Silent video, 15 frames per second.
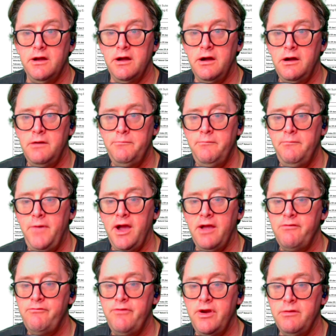
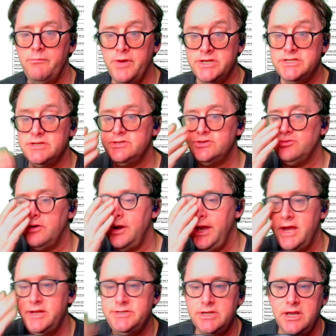I very much enjoy
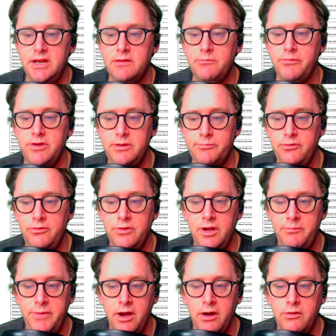educating people
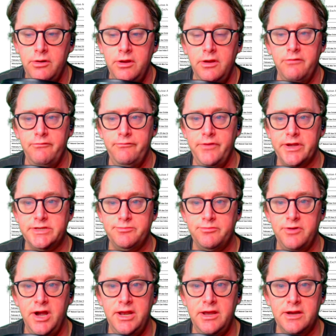about VIX
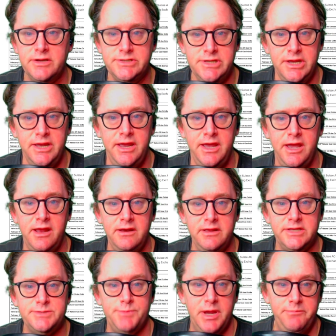products, and
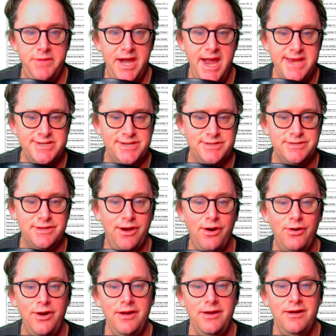it's my passion.
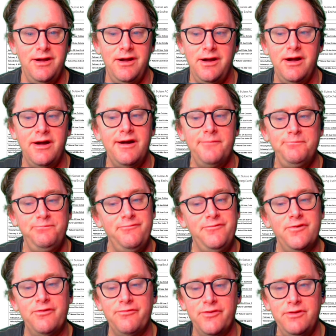So
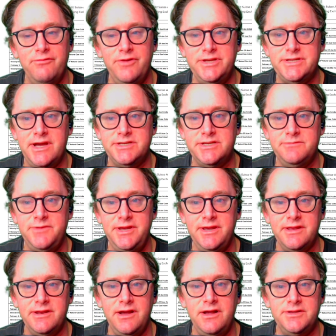feel free to reach out to me
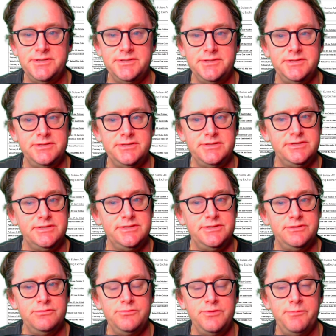and I'll
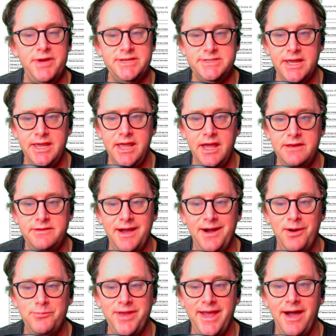do the best I can to
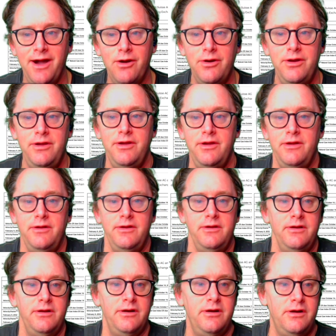help you out.
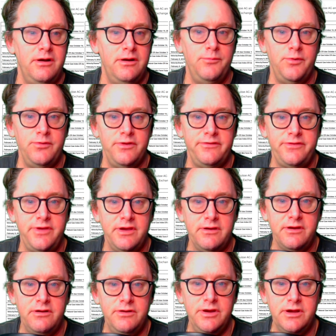Let's take
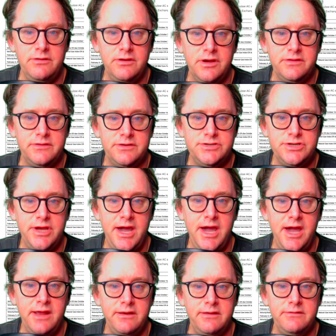a quick look at the
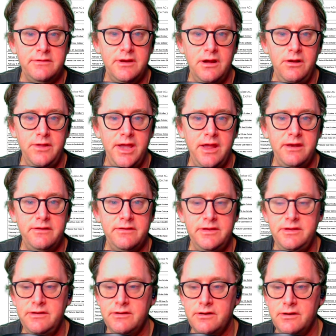chat and then I'll end it
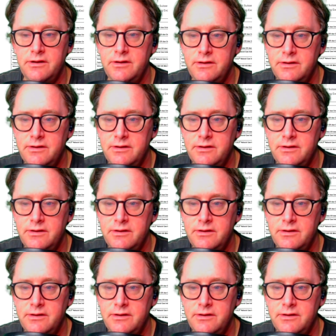here.